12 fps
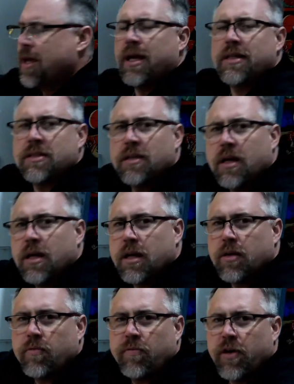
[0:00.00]
It's not
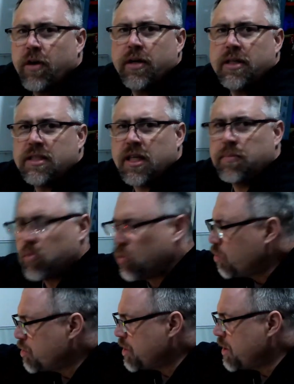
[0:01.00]
a very deep
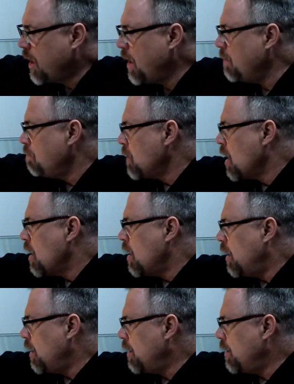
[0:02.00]
rule set.
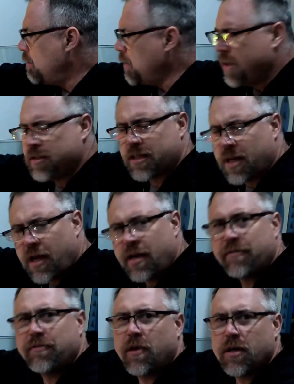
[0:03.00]
It's kind of
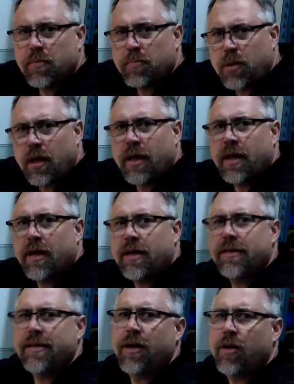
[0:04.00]
fun to play,
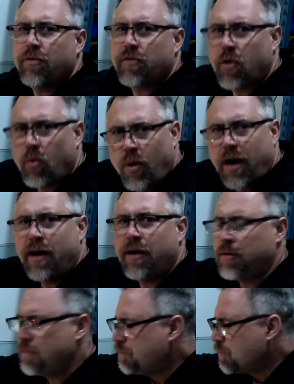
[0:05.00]
you know, for a
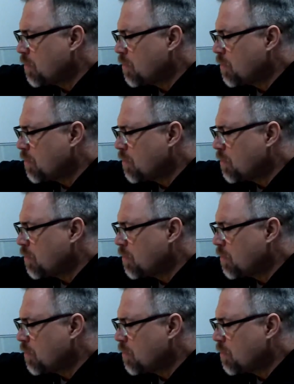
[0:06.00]
while.